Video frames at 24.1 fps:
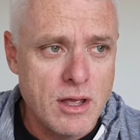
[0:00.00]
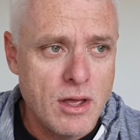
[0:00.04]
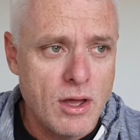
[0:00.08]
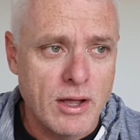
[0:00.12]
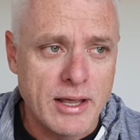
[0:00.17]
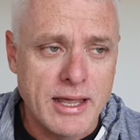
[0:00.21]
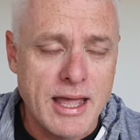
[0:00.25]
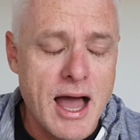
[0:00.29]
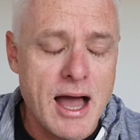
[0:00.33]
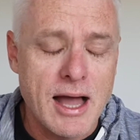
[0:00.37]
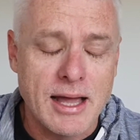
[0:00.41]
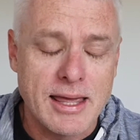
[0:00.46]

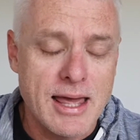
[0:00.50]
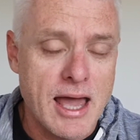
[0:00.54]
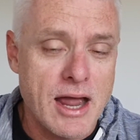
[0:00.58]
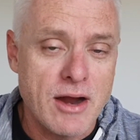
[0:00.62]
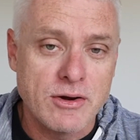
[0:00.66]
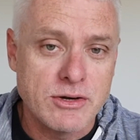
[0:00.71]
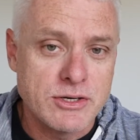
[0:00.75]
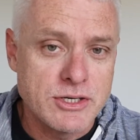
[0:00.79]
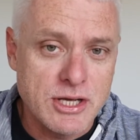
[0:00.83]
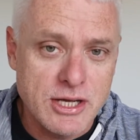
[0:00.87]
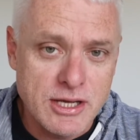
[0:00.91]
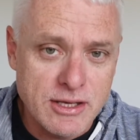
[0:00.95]
can't
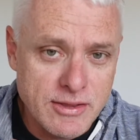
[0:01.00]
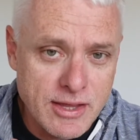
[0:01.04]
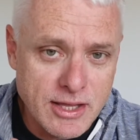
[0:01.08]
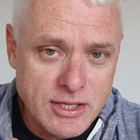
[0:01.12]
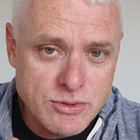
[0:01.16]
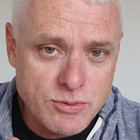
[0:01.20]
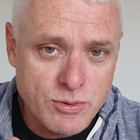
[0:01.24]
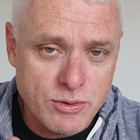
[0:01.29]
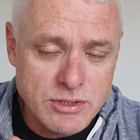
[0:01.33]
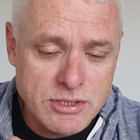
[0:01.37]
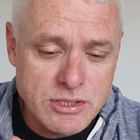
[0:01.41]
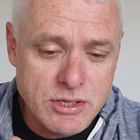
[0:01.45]
guarantee
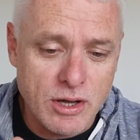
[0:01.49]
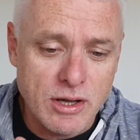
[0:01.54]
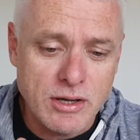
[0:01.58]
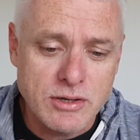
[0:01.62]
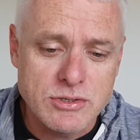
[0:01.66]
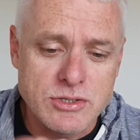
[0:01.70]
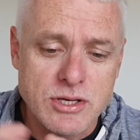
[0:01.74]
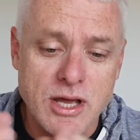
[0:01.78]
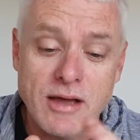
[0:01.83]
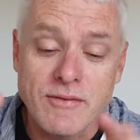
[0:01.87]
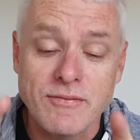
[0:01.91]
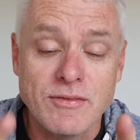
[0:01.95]
that's what it's like,
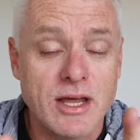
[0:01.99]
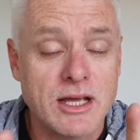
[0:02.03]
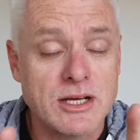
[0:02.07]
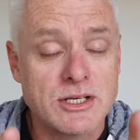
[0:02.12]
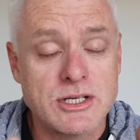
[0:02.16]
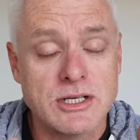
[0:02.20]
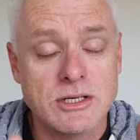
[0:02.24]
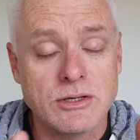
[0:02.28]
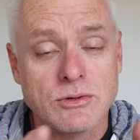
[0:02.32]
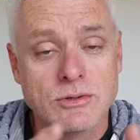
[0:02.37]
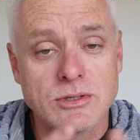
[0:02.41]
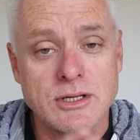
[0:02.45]
because I haven't
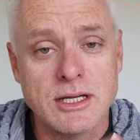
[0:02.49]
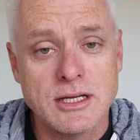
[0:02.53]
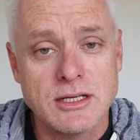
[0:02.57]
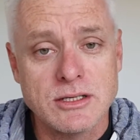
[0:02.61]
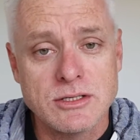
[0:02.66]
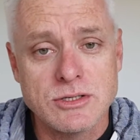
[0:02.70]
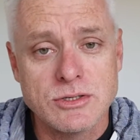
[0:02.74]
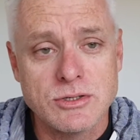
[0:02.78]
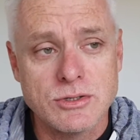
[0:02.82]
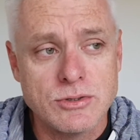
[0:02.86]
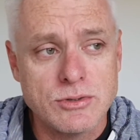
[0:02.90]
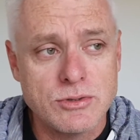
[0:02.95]
actually looked
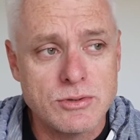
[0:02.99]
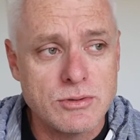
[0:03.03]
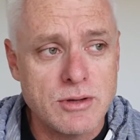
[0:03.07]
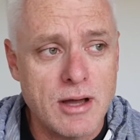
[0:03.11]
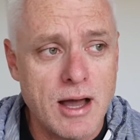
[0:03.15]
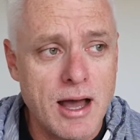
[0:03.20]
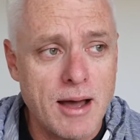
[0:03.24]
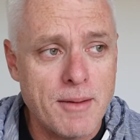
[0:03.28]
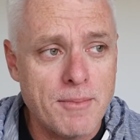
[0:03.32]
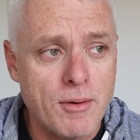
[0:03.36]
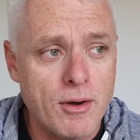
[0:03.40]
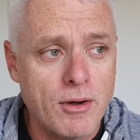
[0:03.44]
into
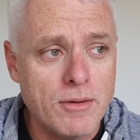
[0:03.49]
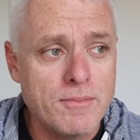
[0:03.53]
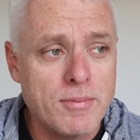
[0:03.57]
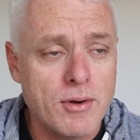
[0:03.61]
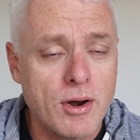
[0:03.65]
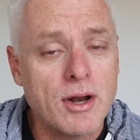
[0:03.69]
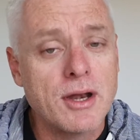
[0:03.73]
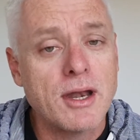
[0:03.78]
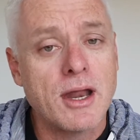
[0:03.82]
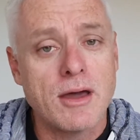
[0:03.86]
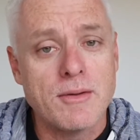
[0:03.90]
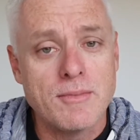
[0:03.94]
Arbonne, but
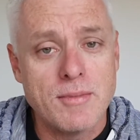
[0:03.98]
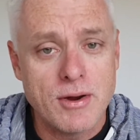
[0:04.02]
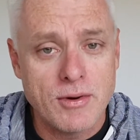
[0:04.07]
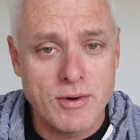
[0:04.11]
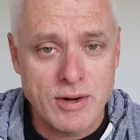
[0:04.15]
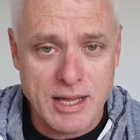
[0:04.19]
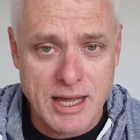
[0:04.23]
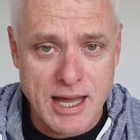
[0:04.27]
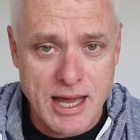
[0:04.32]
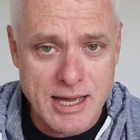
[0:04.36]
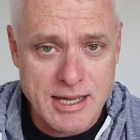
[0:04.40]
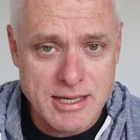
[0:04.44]
I know
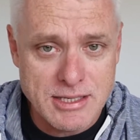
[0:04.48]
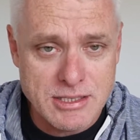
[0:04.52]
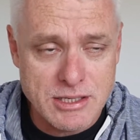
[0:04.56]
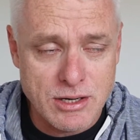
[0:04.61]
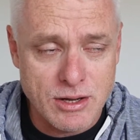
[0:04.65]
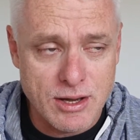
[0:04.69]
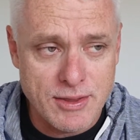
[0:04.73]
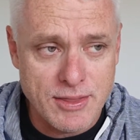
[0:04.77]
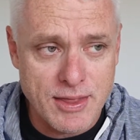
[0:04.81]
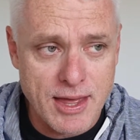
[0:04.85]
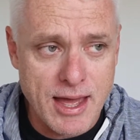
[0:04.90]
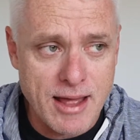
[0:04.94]
Mary Kay is
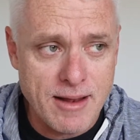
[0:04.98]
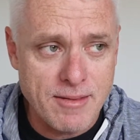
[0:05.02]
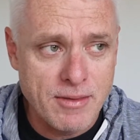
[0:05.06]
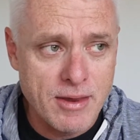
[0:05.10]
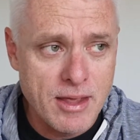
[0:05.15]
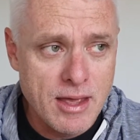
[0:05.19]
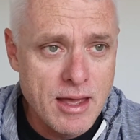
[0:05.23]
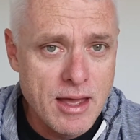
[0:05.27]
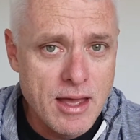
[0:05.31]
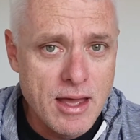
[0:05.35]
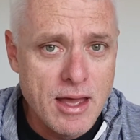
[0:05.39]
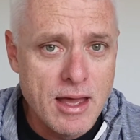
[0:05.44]
like that.
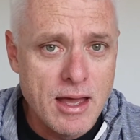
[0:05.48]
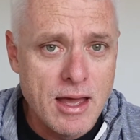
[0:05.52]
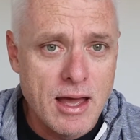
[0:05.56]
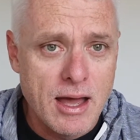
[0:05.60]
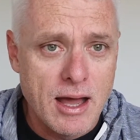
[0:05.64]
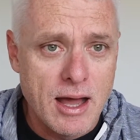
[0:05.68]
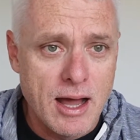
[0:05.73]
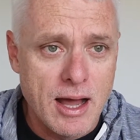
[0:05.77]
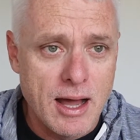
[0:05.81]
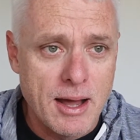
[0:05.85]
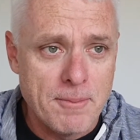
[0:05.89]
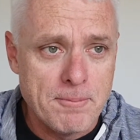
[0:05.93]

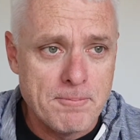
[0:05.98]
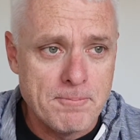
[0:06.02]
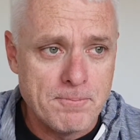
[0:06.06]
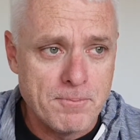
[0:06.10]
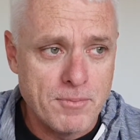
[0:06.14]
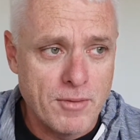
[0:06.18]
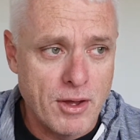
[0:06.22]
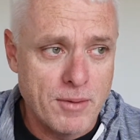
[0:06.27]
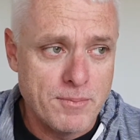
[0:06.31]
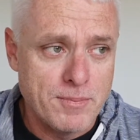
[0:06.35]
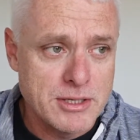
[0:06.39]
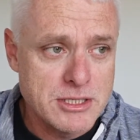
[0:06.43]

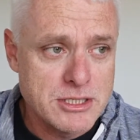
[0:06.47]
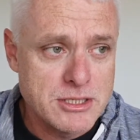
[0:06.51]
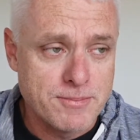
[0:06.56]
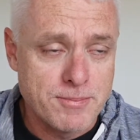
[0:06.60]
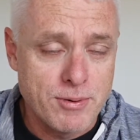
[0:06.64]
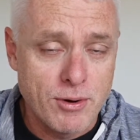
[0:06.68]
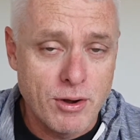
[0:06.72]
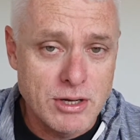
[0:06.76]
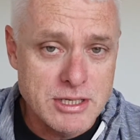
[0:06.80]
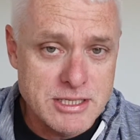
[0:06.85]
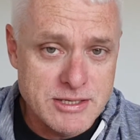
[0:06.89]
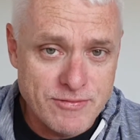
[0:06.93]
I'd be
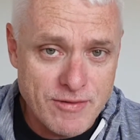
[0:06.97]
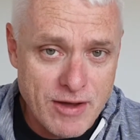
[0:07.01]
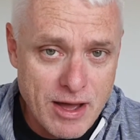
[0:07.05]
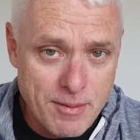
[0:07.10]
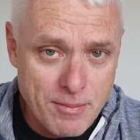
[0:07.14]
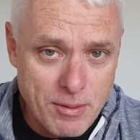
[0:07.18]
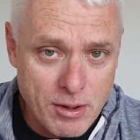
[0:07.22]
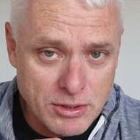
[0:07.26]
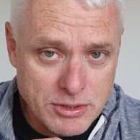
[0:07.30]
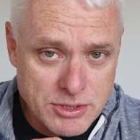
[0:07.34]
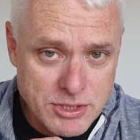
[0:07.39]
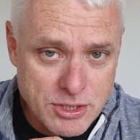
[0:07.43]
surprised if
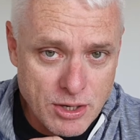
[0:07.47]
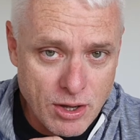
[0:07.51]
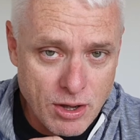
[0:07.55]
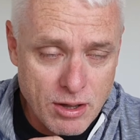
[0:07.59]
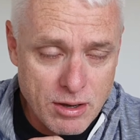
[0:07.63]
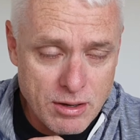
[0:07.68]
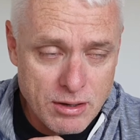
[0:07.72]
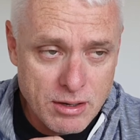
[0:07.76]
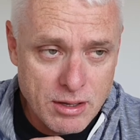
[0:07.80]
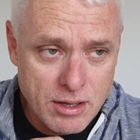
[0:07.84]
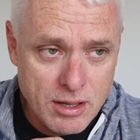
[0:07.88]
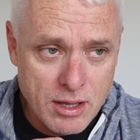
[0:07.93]
Arbonne's
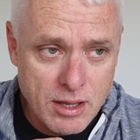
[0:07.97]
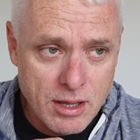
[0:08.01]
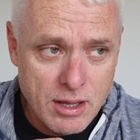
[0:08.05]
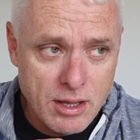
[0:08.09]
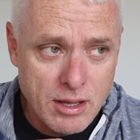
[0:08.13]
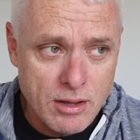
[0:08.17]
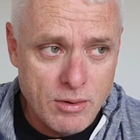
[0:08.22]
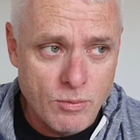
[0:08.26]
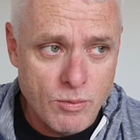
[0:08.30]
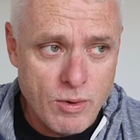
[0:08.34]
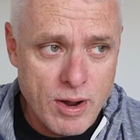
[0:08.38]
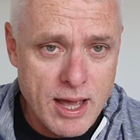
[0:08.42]
not,
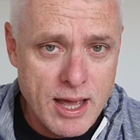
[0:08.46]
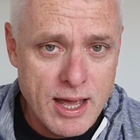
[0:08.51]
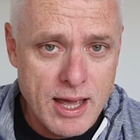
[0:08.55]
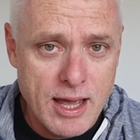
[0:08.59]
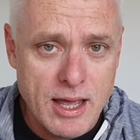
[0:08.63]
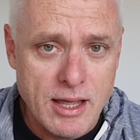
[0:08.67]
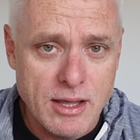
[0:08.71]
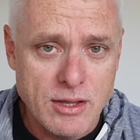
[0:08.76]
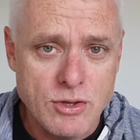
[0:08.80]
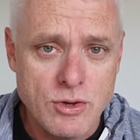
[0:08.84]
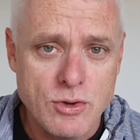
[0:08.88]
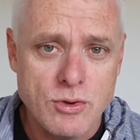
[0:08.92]

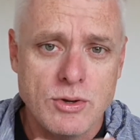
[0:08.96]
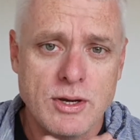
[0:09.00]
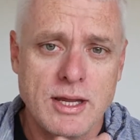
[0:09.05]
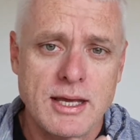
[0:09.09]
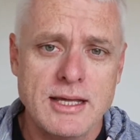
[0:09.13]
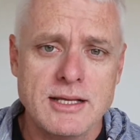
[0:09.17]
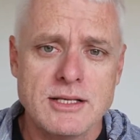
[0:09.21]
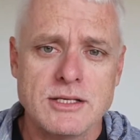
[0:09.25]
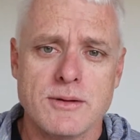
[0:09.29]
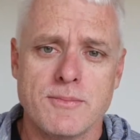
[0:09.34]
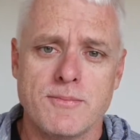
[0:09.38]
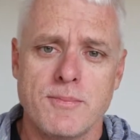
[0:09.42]
where you
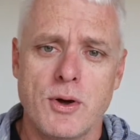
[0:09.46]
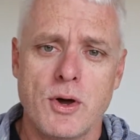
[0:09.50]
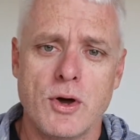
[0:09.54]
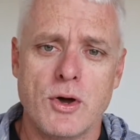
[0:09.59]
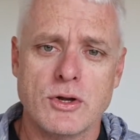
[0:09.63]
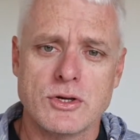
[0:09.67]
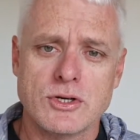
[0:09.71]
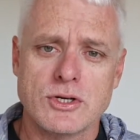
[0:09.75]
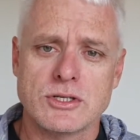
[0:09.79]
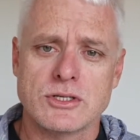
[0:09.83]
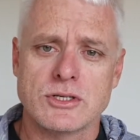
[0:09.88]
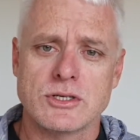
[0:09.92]
need to
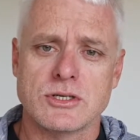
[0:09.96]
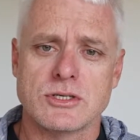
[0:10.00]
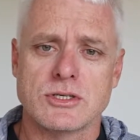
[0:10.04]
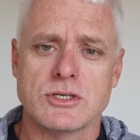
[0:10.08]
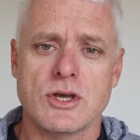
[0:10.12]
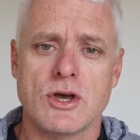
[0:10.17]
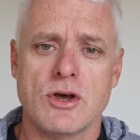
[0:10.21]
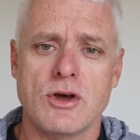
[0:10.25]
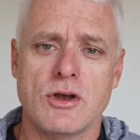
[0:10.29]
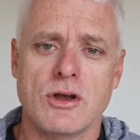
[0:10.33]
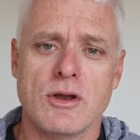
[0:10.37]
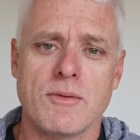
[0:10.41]
purchase a
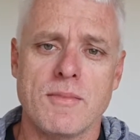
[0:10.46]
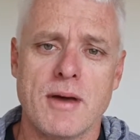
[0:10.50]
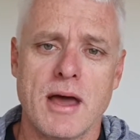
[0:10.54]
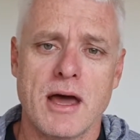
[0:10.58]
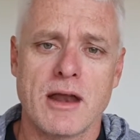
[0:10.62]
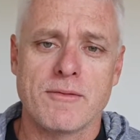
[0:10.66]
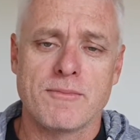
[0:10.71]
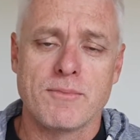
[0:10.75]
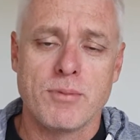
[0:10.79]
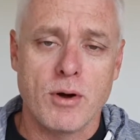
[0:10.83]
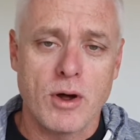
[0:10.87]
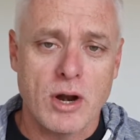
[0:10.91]
certain
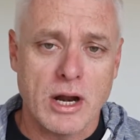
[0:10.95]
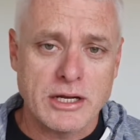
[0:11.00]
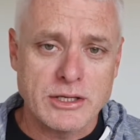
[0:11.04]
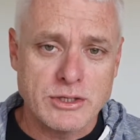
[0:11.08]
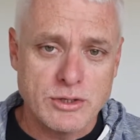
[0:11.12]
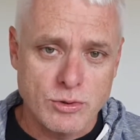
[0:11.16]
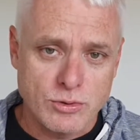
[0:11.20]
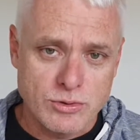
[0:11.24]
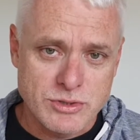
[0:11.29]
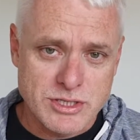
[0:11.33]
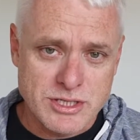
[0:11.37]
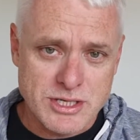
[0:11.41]
amount of product
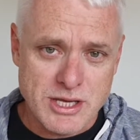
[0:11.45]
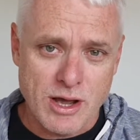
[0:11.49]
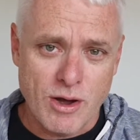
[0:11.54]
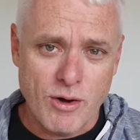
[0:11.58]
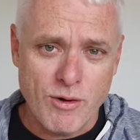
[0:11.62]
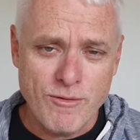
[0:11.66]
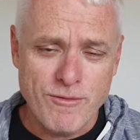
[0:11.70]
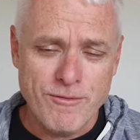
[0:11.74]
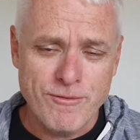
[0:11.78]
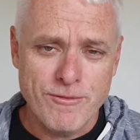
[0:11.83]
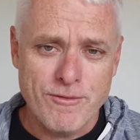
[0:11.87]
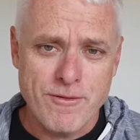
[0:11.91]

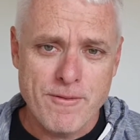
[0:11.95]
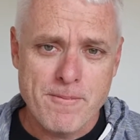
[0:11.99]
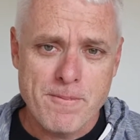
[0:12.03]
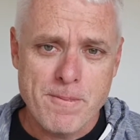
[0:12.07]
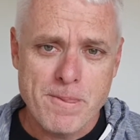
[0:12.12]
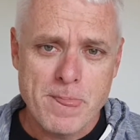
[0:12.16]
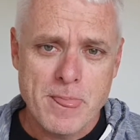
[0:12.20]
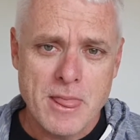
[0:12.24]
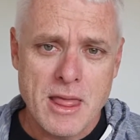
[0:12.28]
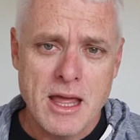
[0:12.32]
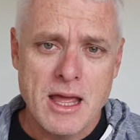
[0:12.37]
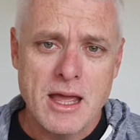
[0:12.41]
yourself
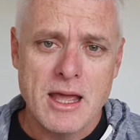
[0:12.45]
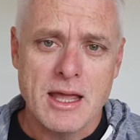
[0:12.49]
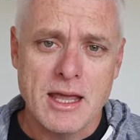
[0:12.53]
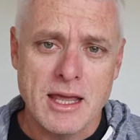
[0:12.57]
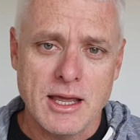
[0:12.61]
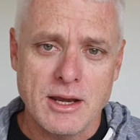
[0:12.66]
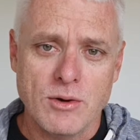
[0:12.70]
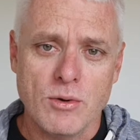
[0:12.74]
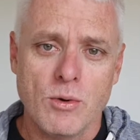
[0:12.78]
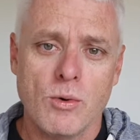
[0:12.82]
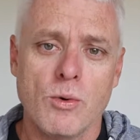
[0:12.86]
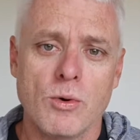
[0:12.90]

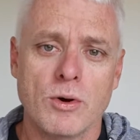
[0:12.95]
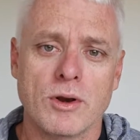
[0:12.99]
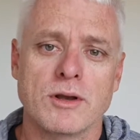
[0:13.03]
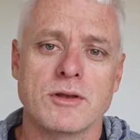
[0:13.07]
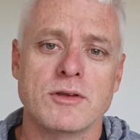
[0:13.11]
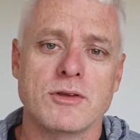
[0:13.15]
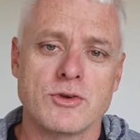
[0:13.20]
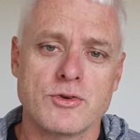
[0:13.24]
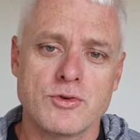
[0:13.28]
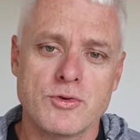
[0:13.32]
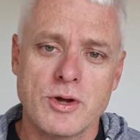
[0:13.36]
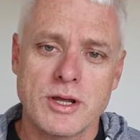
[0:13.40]
in order
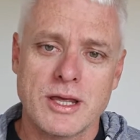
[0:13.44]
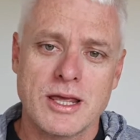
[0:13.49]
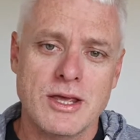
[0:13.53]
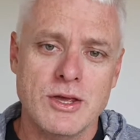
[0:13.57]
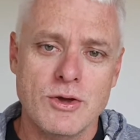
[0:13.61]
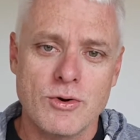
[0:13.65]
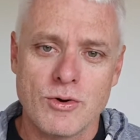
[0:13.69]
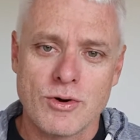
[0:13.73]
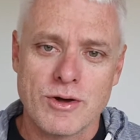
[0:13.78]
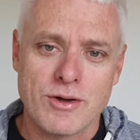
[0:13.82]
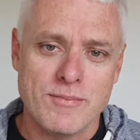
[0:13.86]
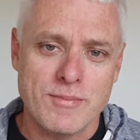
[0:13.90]
to trigger
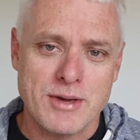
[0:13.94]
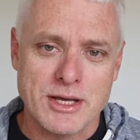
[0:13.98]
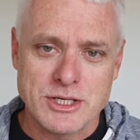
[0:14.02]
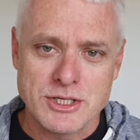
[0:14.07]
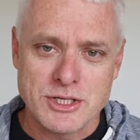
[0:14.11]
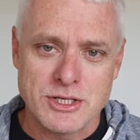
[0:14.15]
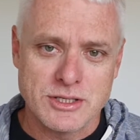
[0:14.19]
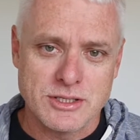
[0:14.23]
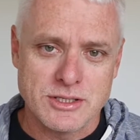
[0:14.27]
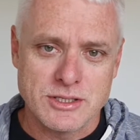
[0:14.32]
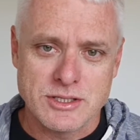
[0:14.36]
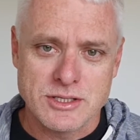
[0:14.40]
your
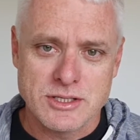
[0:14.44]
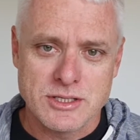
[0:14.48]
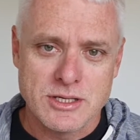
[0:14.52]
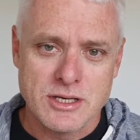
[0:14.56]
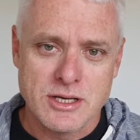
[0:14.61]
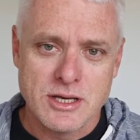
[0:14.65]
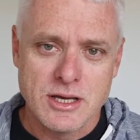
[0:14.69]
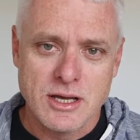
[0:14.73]
commissions.